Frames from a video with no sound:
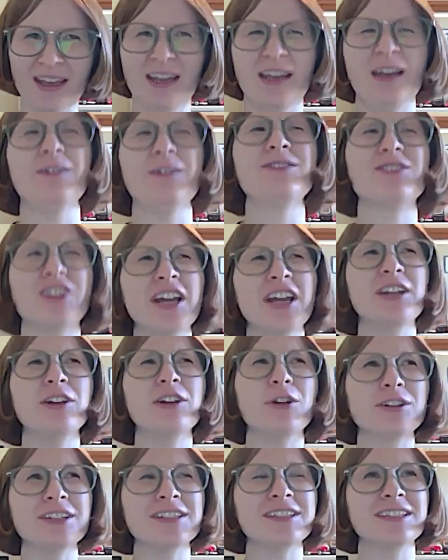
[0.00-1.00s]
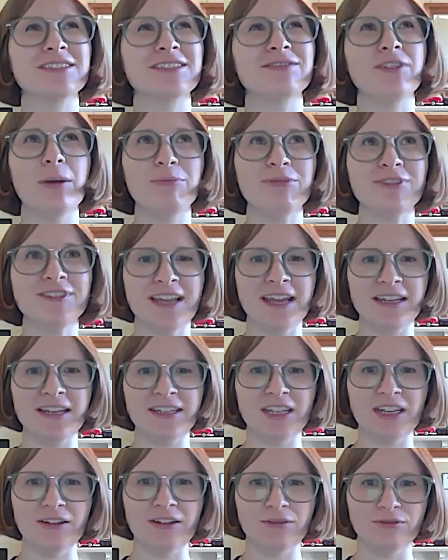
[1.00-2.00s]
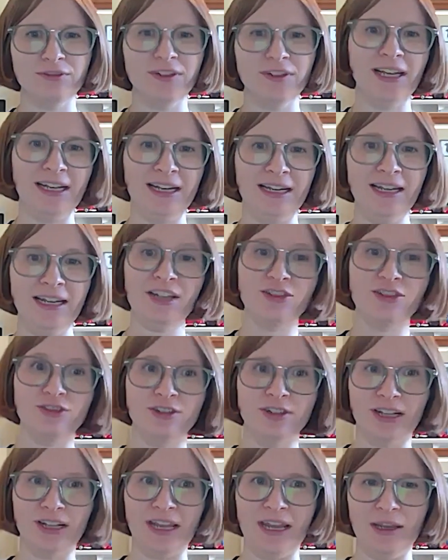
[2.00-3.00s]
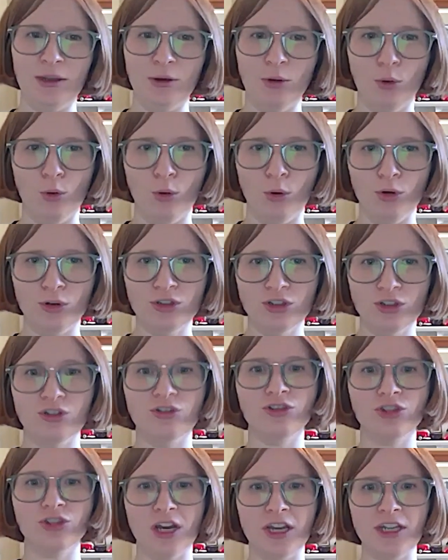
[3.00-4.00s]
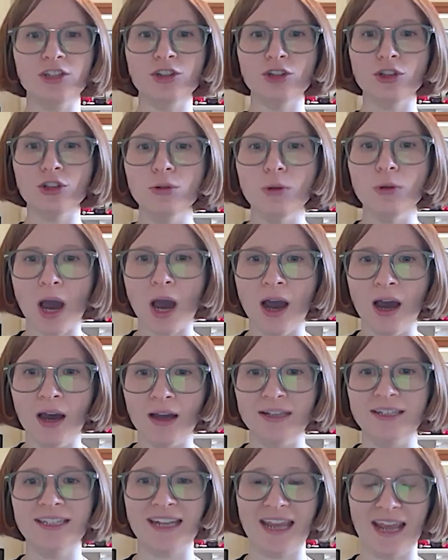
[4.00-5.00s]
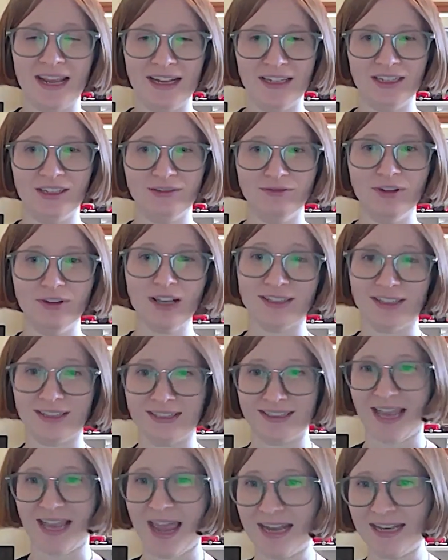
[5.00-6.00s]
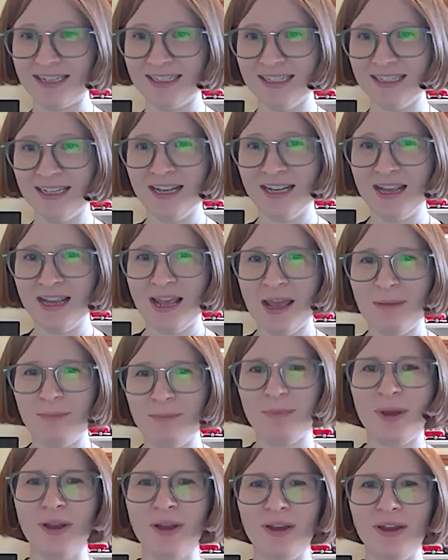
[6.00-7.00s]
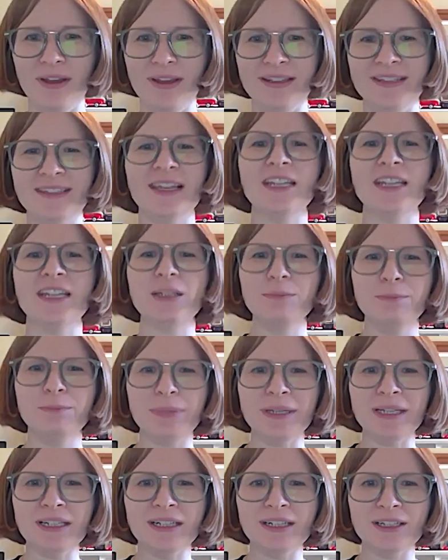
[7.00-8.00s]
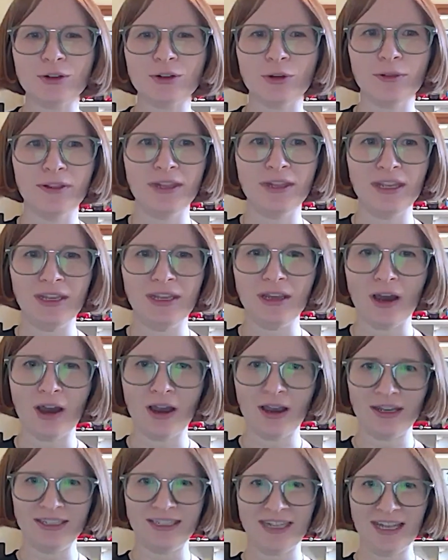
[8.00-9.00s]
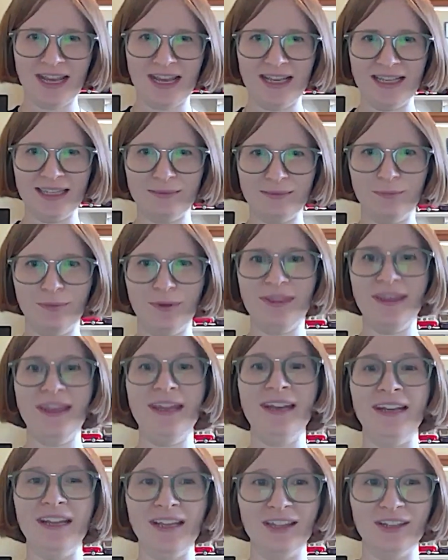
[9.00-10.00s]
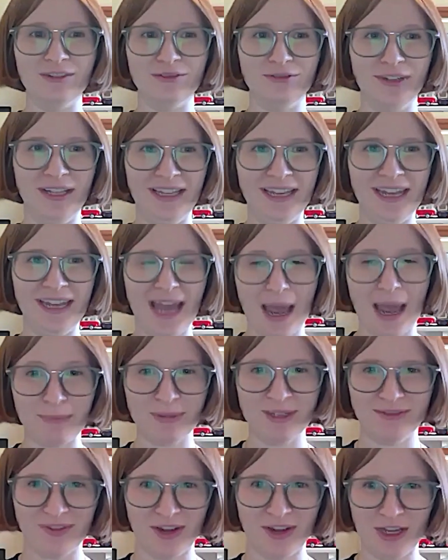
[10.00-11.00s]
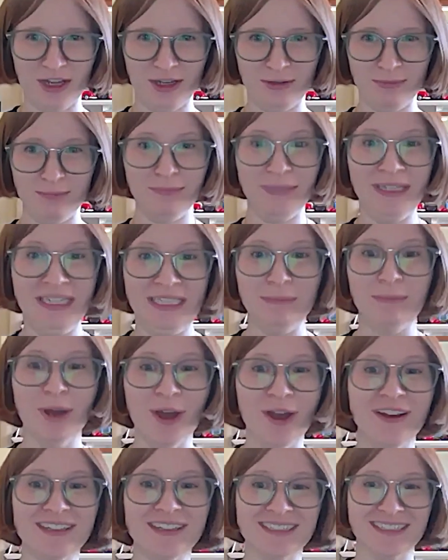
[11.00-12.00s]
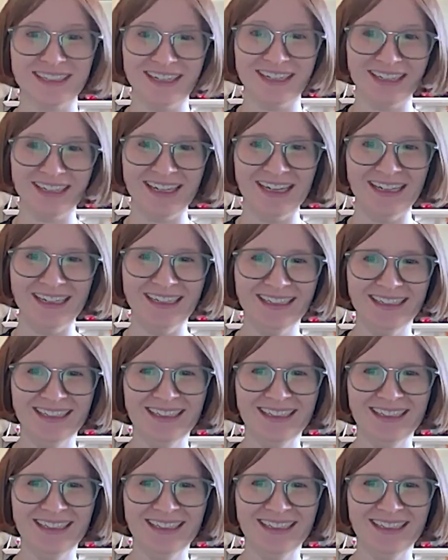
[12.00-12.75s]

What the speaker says: I was trying not to just represent it really literally or to try too hard to get into Russell's head, but instead to build on the ideas within it that really captivated me personally.